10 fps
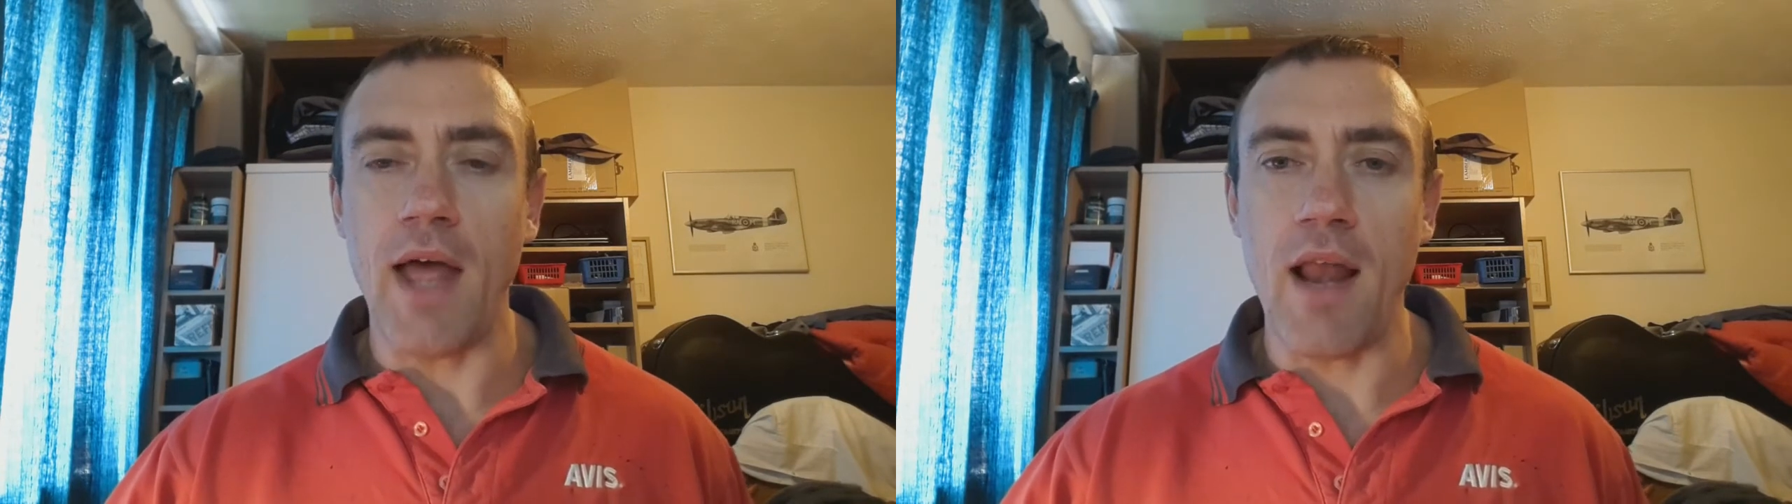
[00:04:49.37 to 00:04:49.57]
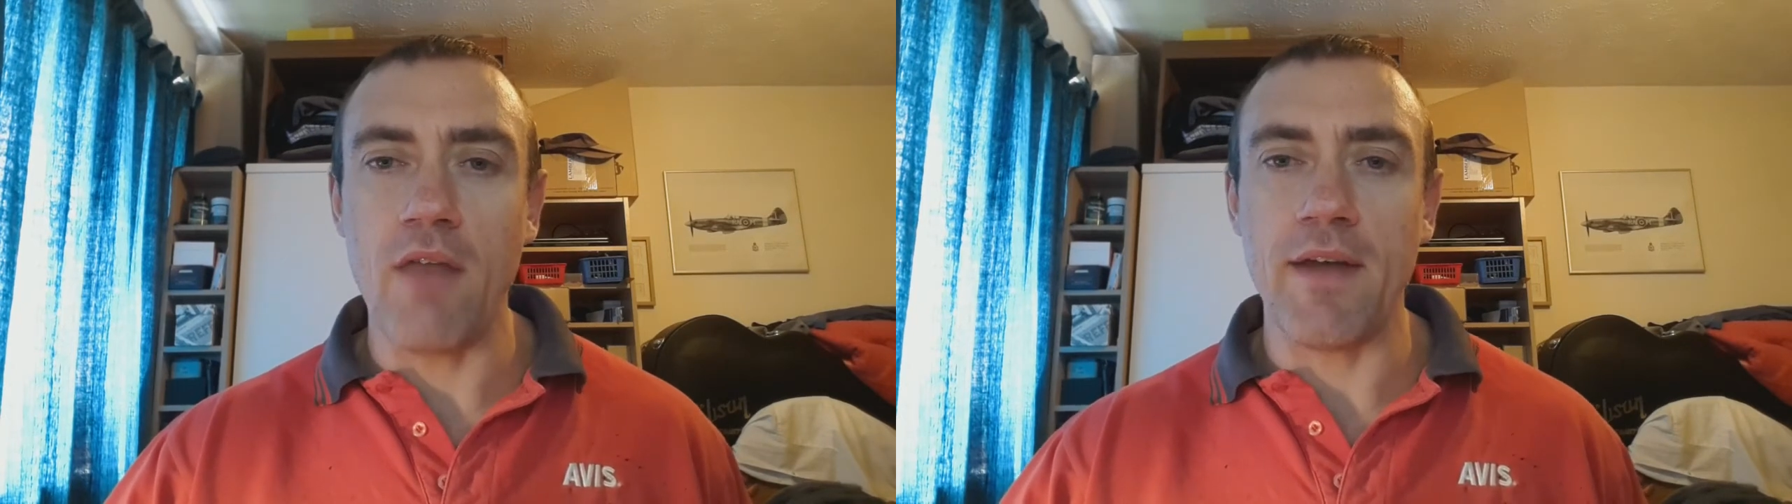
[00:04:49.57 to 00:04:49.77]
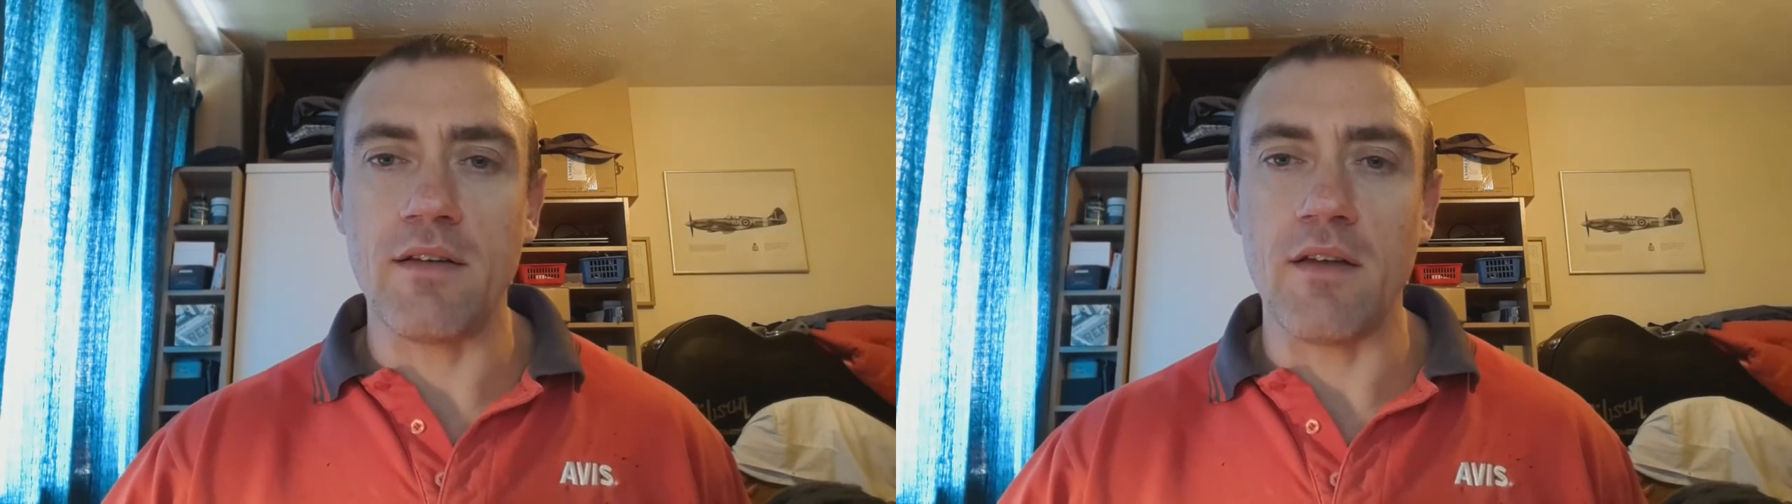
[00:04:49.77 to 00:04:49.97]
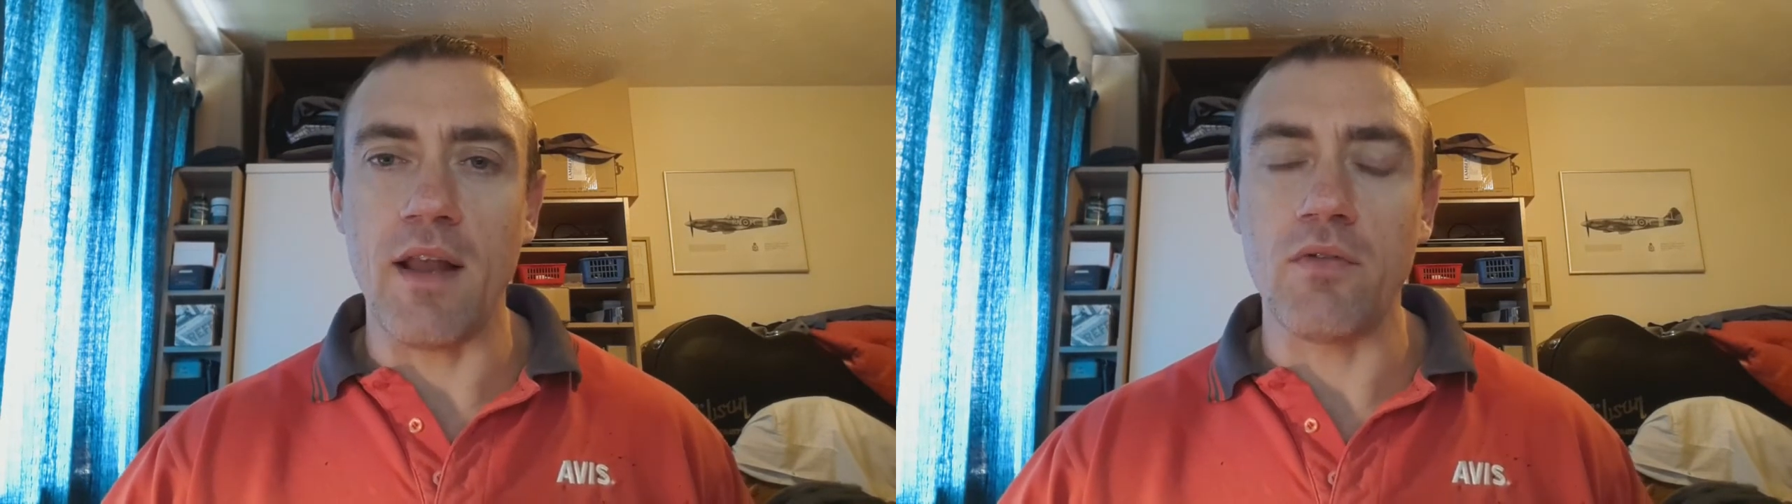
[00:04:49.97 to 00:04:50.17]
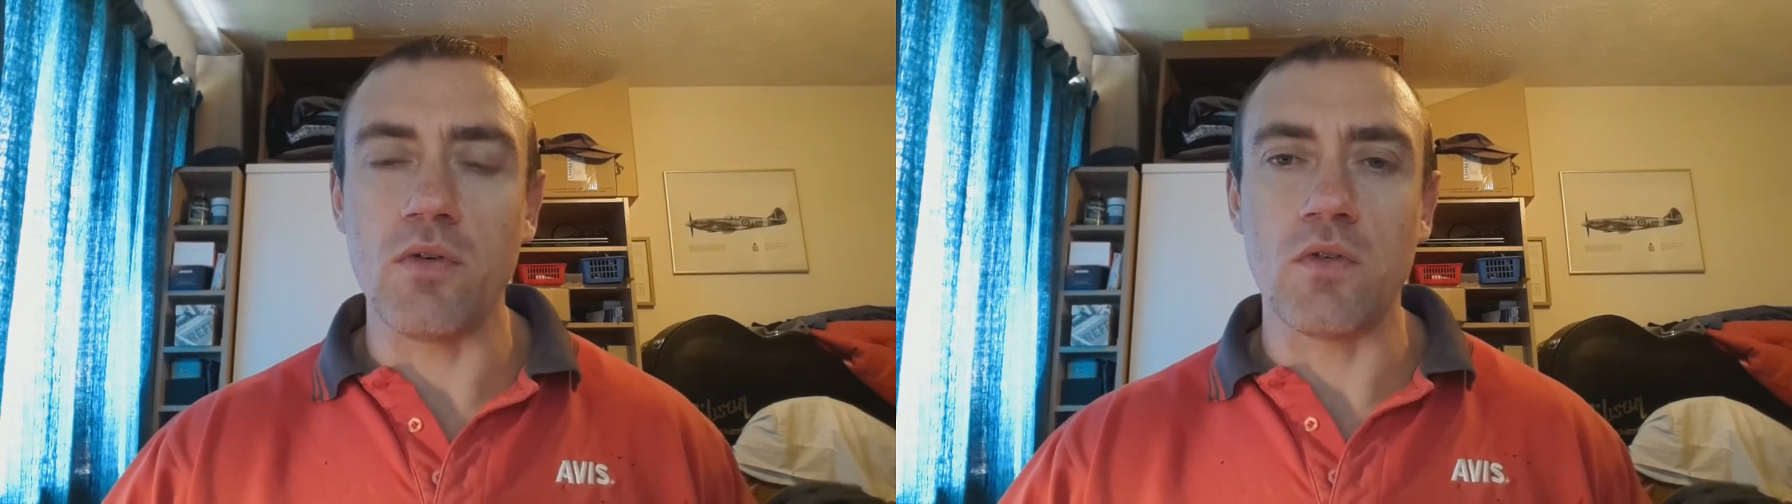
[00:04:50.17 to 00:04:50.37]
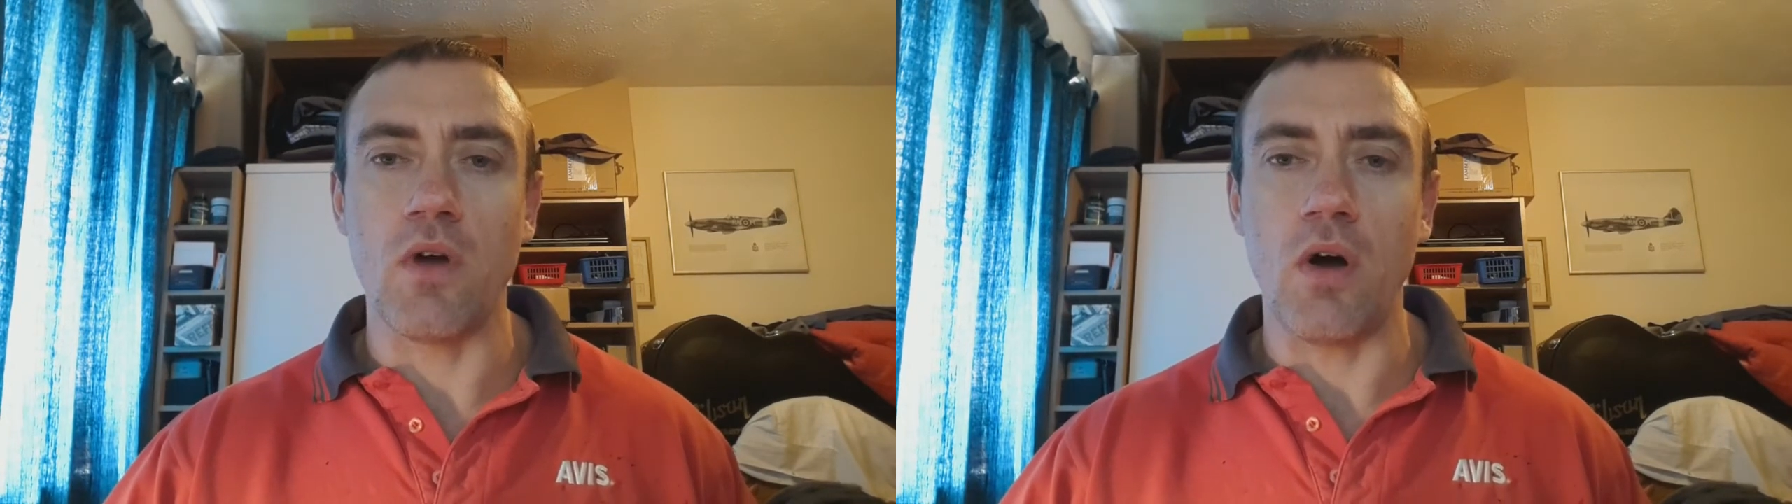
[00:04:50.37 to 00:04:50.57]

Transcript: elevated levels